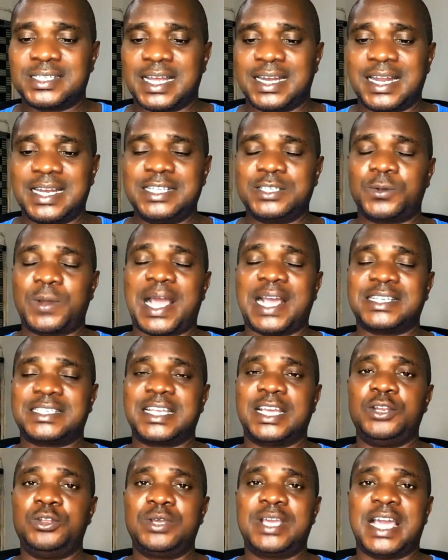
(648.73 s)
And that is why I
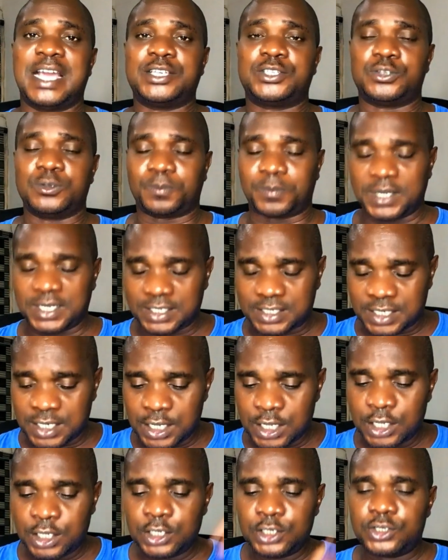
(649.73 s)
said you guys should please
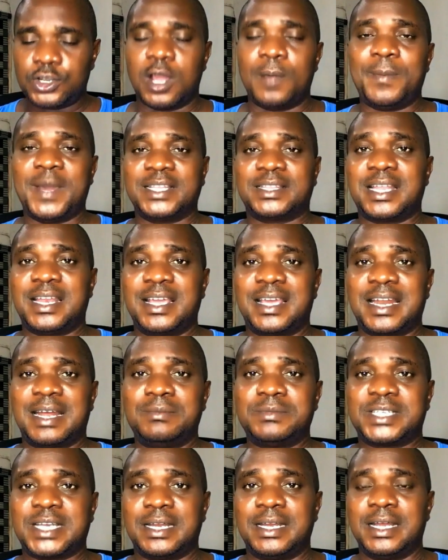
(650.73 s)
join my
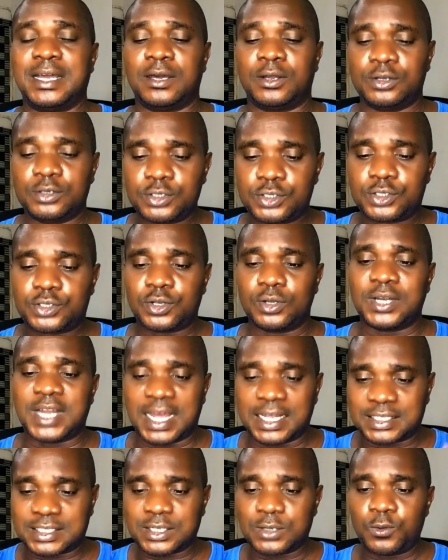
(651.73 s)
Telegram channel so that